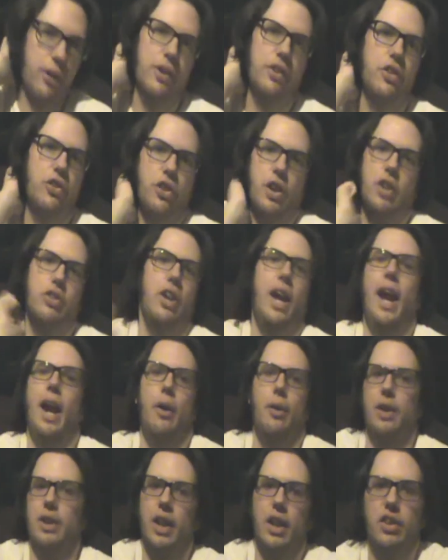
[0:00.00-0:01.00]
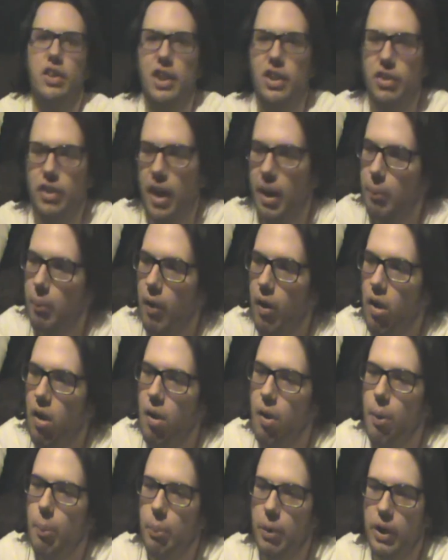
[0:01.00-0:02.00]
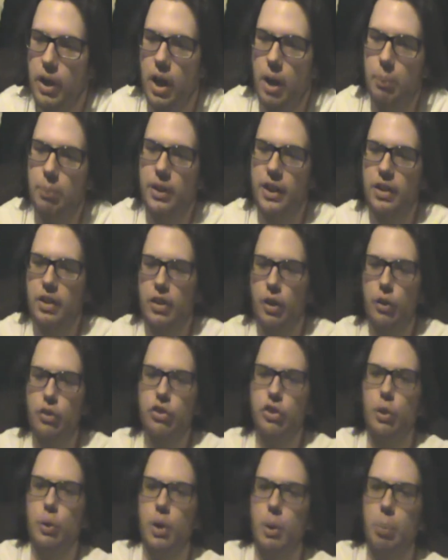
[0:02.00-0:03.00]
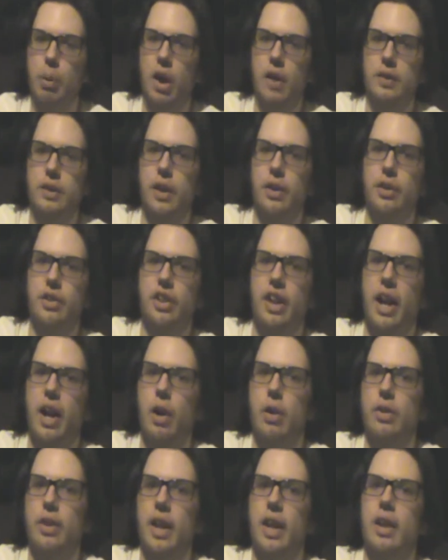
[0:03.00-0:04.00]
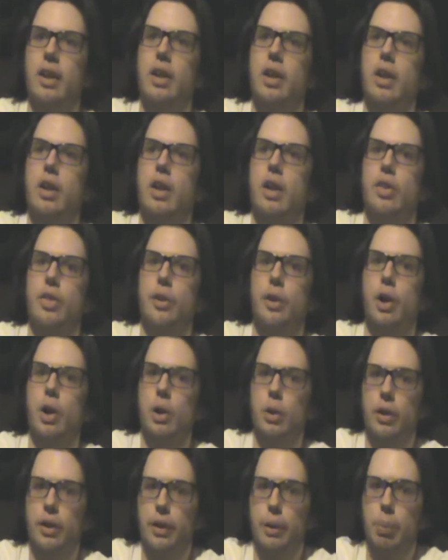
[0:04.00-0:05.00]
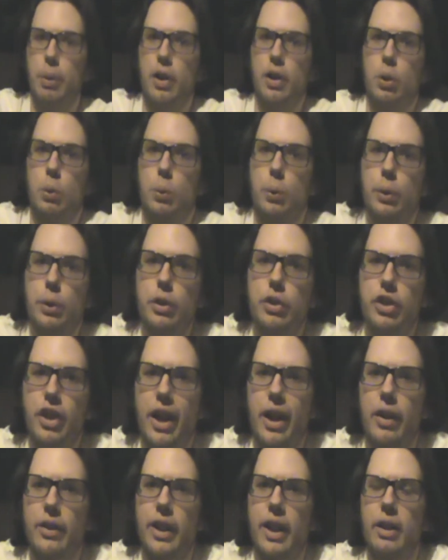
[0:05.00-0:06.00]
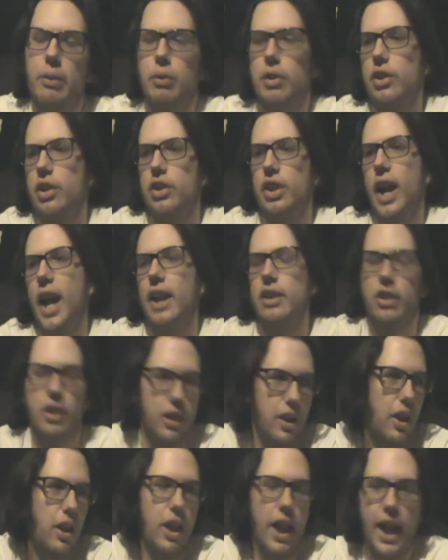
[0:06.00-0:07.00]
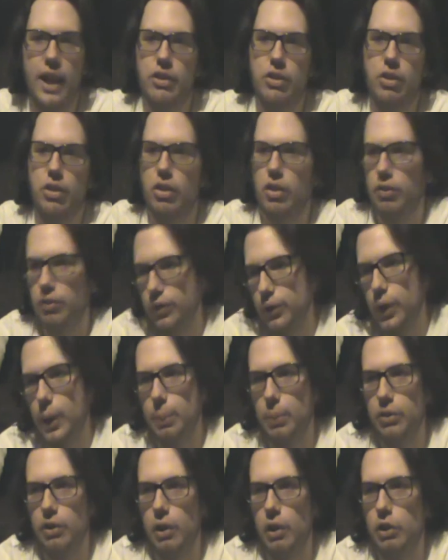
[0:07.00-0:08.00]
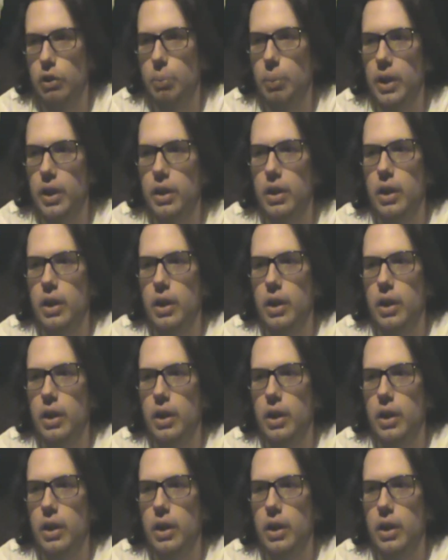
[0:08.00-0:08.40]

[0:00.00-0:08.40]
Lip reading: it's Aaron. That's an easy name. But those two are part of another town that they're part of a rural town that was attacked in the last few episodes, but